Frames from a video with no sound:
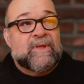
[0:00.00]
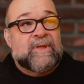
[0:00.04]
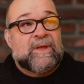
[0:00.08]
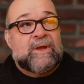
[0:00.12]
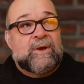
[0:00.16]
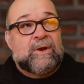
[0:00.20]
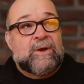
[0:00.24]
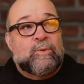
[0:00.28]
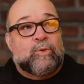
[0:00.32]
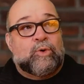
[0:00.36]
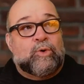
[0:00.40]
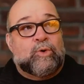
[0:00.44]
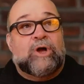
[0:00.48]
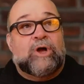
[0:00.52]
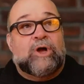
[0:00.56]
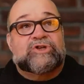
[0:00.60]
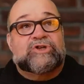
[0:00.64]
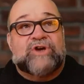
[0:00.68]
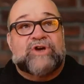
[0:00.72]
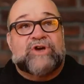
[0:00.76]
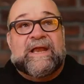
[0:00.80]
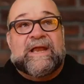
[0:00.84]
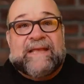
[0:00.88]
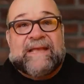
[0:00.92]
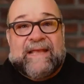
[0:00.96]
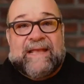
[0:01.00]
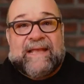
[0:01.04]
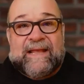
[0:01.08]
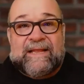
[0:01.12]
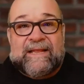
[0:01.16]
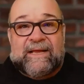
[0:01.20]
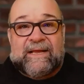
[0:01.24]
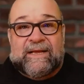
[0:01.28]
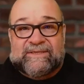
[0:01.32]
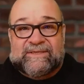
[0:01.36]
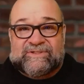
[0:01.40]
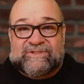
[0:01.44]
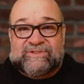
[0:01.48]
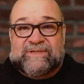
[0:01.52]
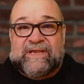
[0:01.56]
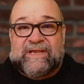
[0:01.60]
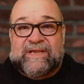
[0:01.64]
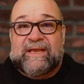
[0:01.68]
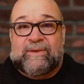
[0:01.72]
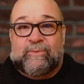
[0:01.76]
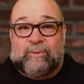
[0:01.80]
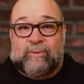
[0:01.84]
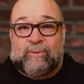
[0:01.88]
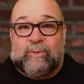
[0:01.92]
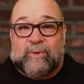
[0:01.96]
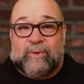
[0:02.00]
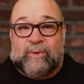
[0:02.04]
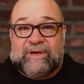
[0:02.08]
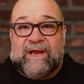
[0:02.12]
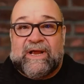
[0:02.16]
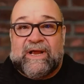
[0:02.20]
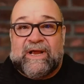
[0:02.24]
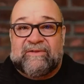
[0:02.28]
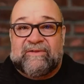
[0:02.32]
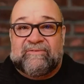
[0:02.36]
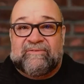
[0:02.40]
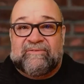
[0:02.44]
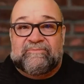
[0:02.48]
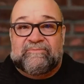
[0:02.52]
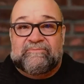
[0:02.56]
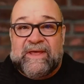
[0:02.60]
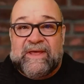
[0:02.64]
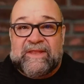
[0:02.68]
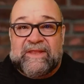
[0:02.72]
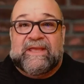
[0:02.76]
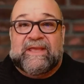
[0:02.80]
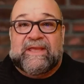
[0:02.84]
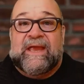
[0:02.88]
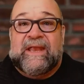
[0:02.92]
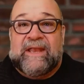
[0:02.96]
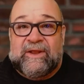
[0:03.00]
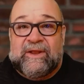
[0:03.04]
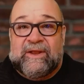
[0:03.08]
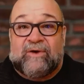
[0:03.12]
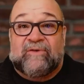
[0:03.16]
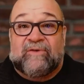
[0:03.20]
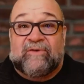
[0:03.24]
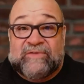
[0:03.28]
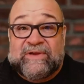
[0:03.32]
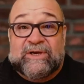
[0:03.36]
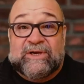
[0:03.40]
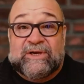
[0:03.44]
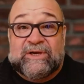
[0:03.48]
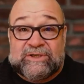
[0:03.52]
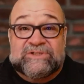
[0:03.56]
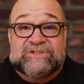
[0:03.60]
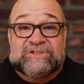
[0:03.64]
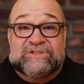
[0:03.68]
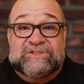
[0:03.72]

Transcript: we're all trying to get a state where we're kind of medicating our fears.